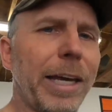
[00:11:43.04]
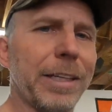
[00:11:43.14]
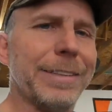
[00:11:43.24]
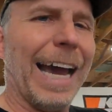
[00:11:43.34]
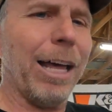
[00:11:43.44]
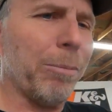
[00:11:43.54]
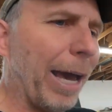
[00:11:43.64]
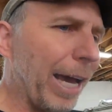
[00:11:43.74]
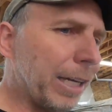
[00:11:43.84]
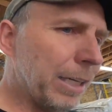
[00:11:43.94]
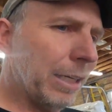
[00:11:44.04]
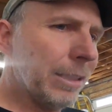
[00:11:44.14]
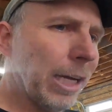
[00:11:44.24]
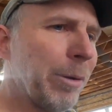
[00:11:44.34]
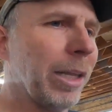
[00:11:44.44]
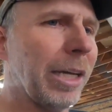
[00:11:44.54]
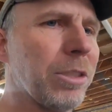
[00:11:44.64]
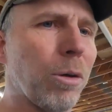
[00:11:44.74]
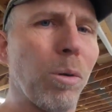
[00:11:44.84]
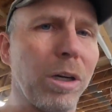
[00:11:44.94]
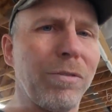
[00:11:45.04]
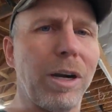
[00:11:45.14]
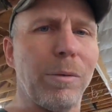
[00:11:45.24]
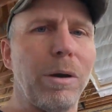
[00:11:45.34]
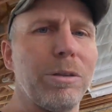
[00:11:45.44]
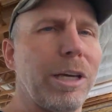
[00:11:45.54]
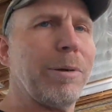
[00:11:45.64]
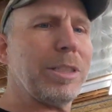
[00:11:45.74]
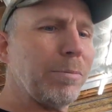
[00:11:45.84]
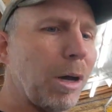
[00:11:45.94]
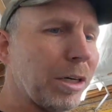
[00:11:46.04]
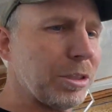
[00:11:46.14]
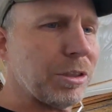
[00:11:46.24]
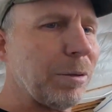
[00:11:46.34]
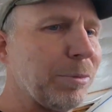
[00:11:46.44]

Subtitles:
like the dial back timing lights don't work very well with the MSD boxes or